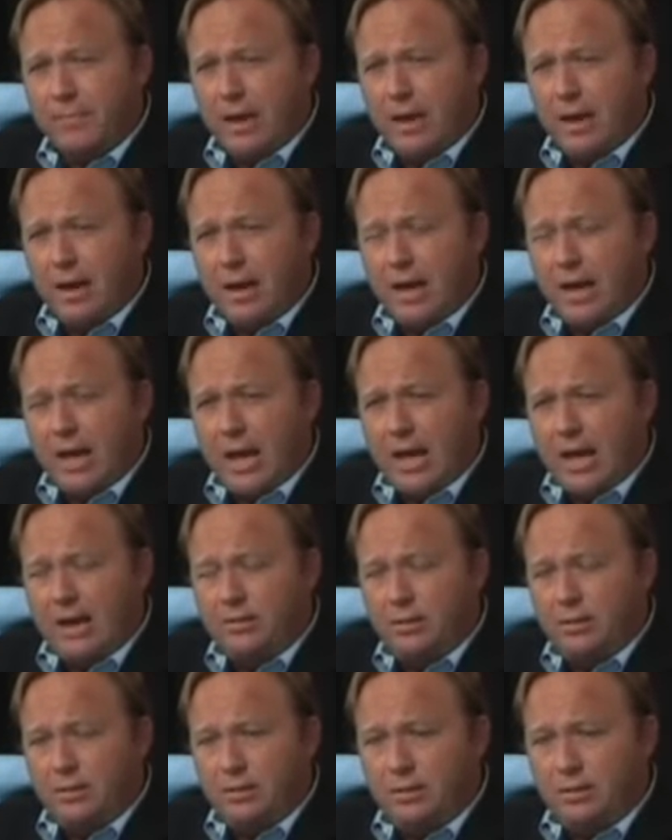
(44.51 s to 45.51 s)

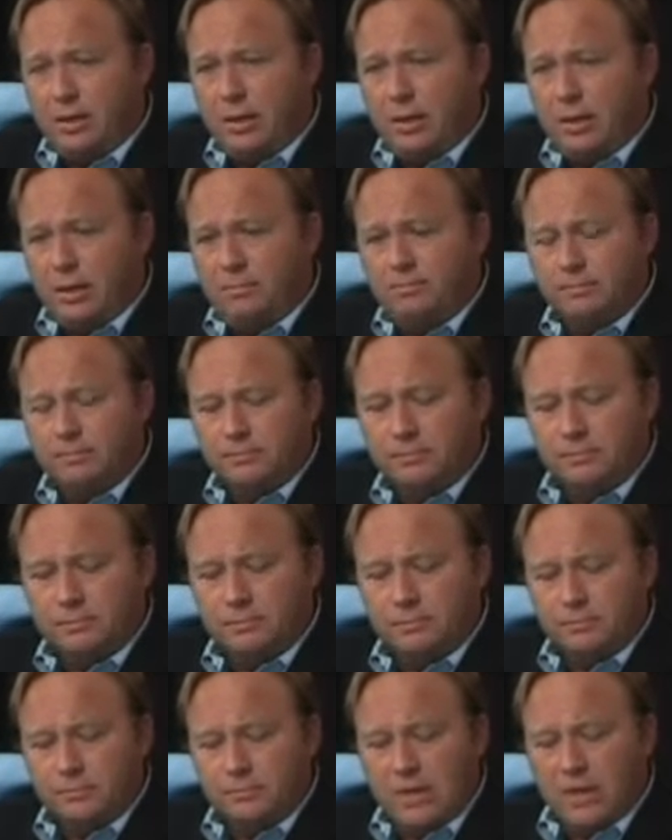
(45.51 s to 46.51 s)
at the
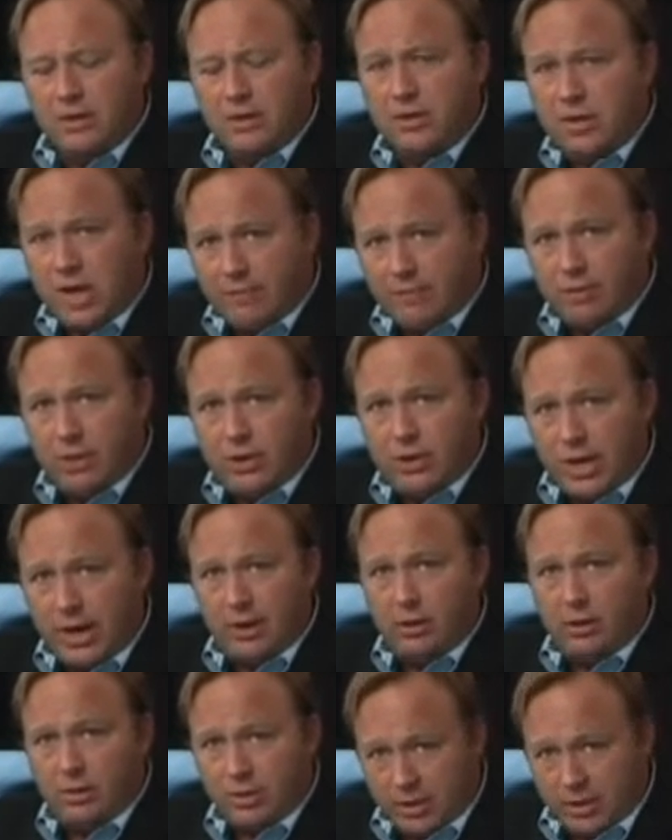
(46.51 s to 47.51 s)
Discovery
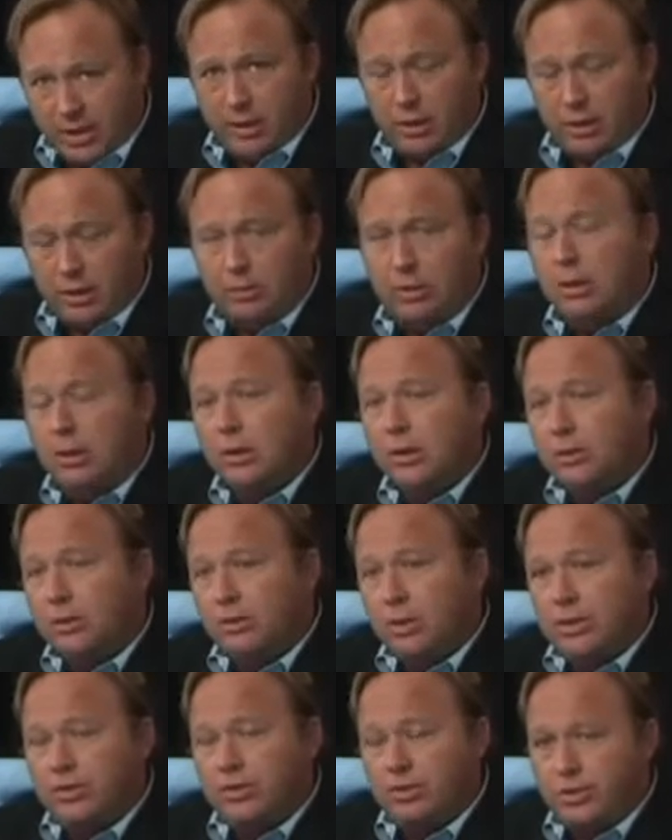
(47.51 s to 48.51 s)
Channel Center
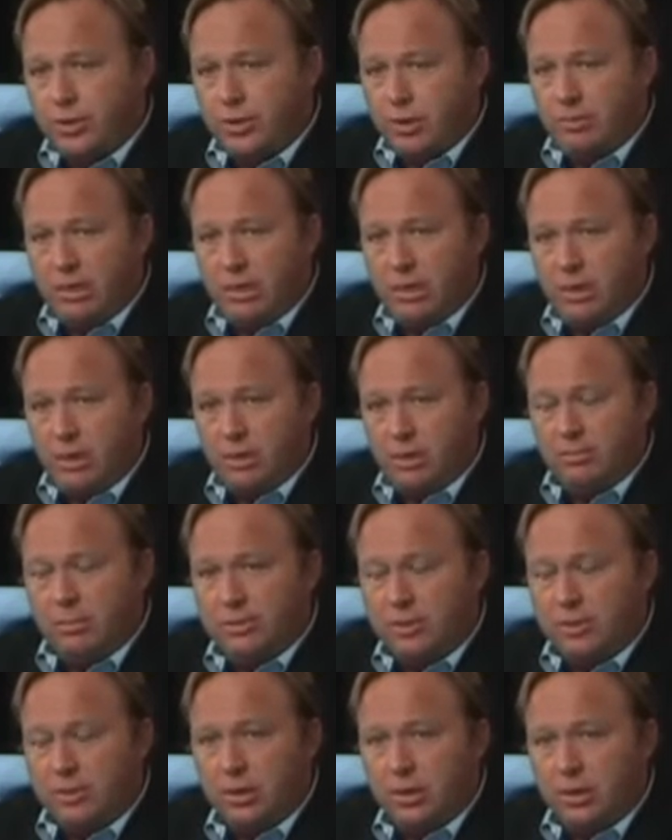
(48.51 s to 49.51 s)
who thinks there's too many
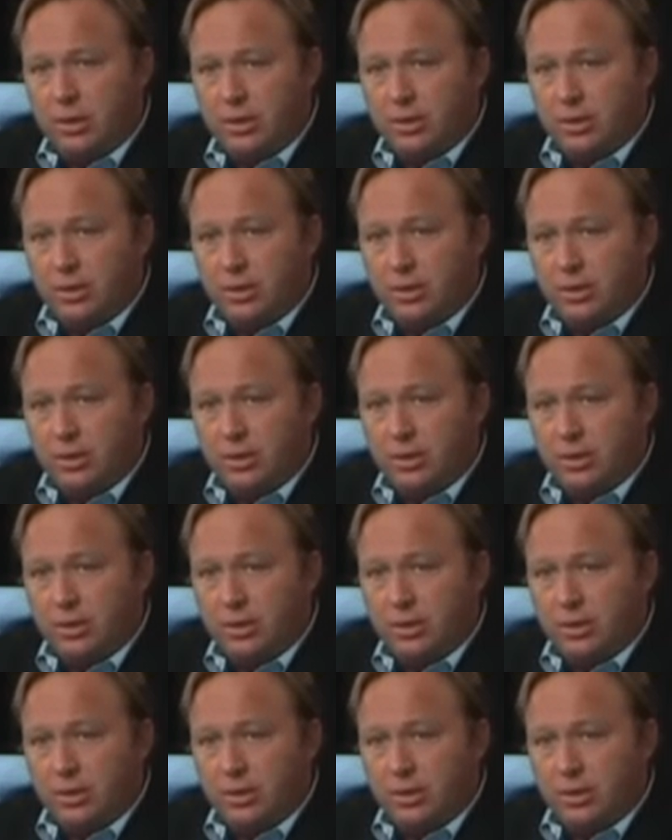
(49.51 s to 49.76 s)
humans.